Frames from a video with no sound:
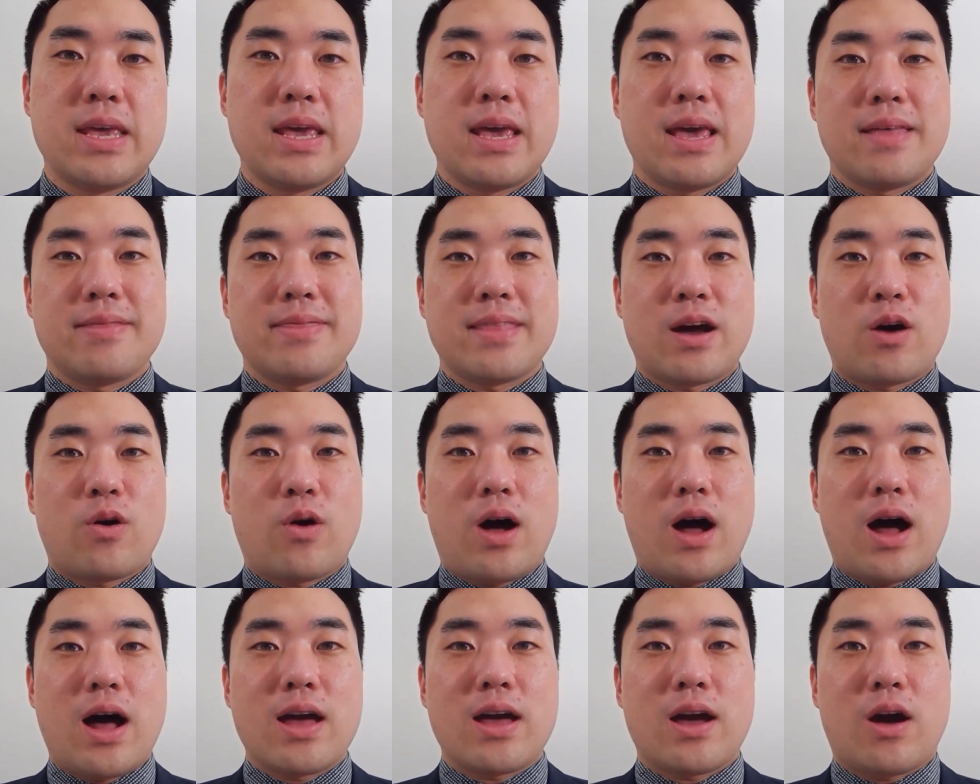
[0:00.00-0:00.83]
Now,
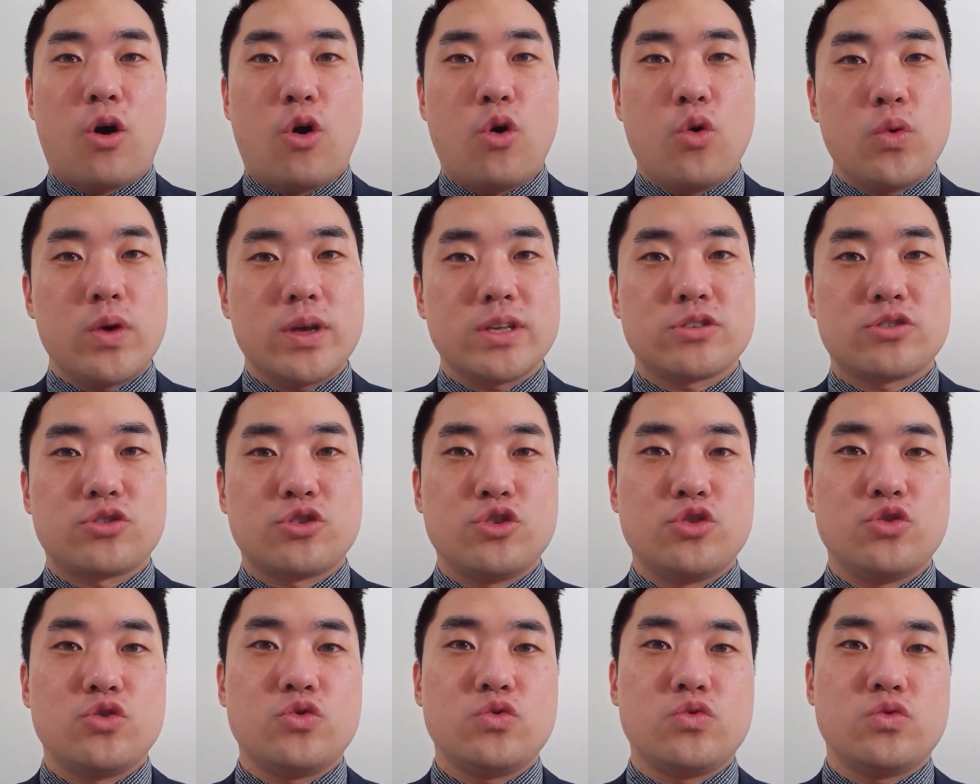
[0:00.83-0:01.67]
I always
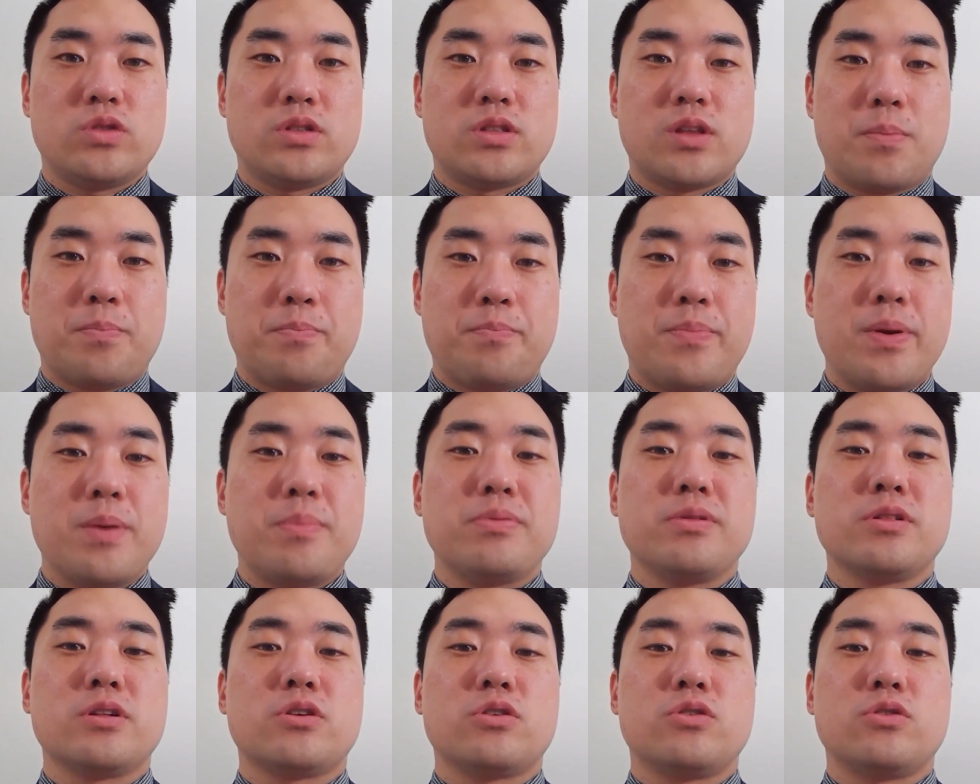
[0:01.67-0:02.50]
knew the
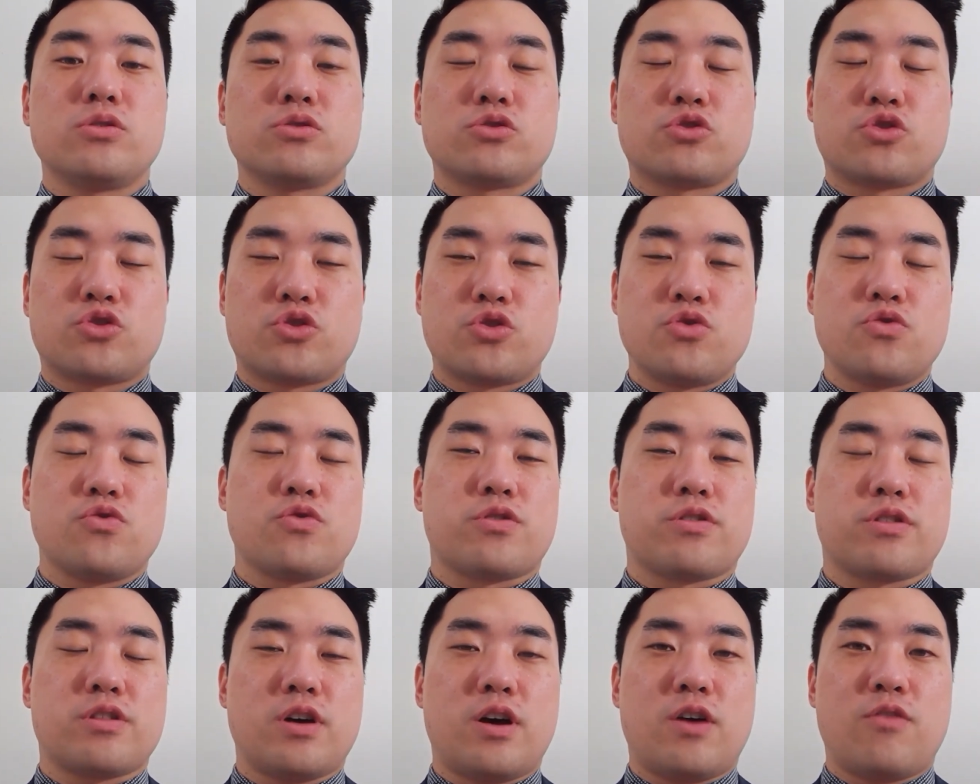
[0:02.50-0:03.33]
biblical
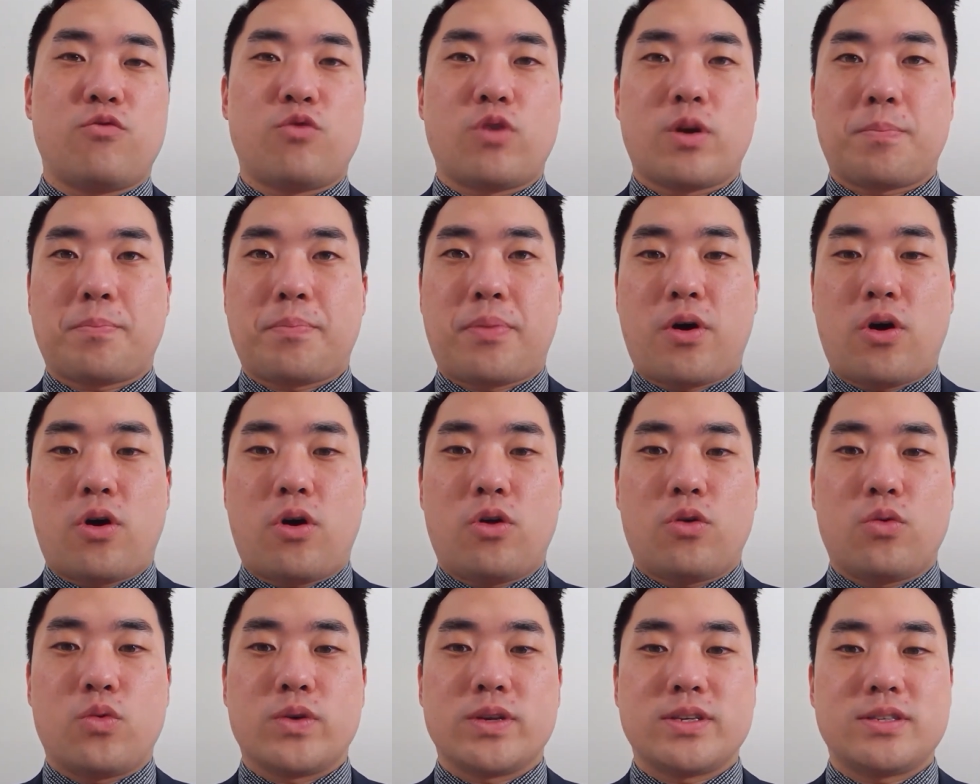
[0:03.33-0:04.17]
truth of what
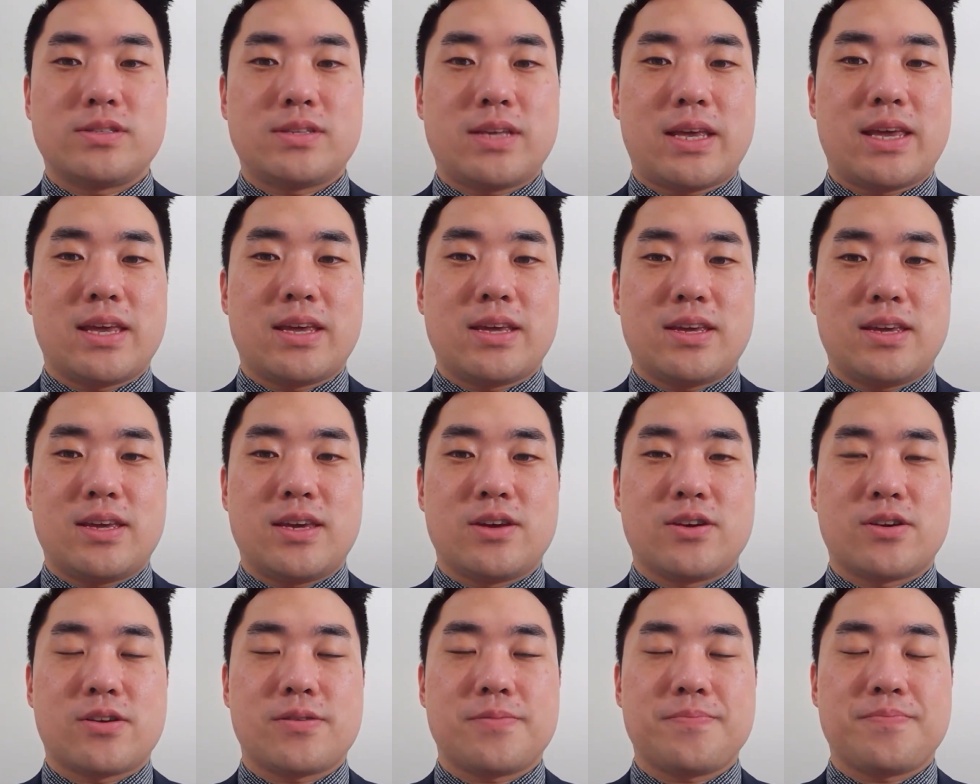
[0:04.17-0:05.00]
Paul was saying
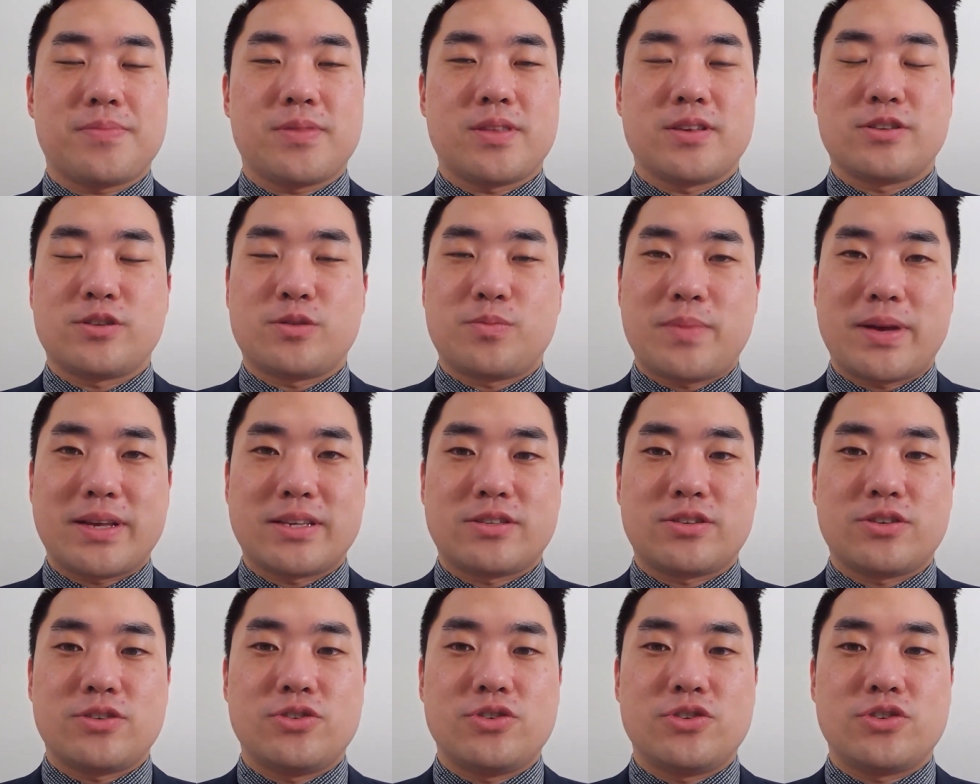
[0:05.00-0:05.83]
here, this
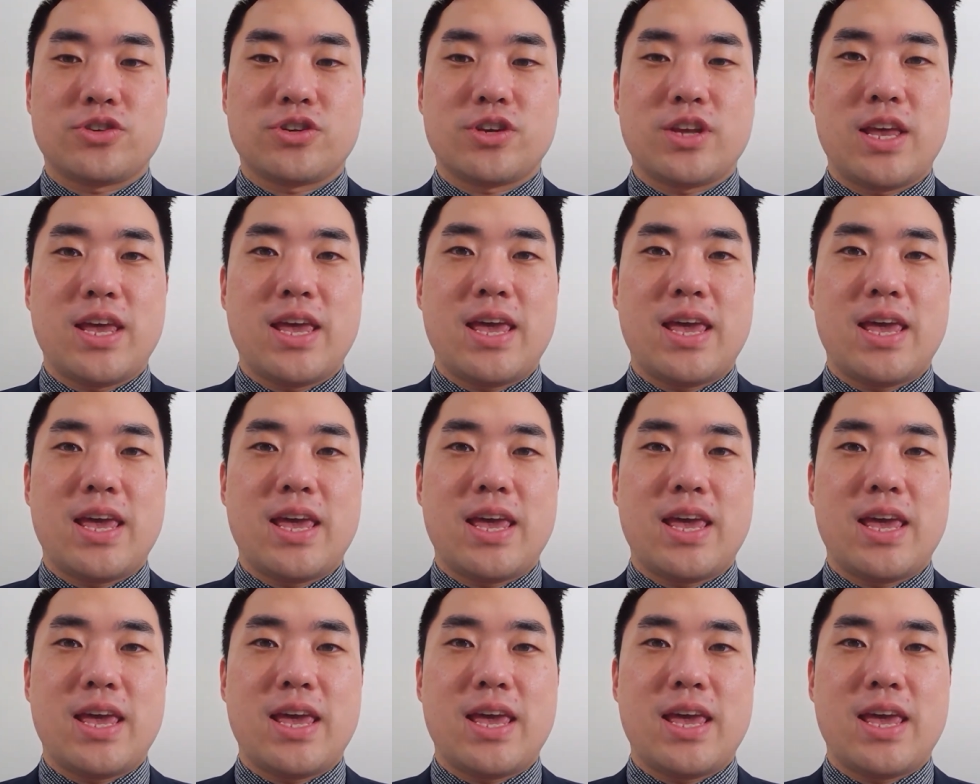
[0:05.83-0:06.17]
message,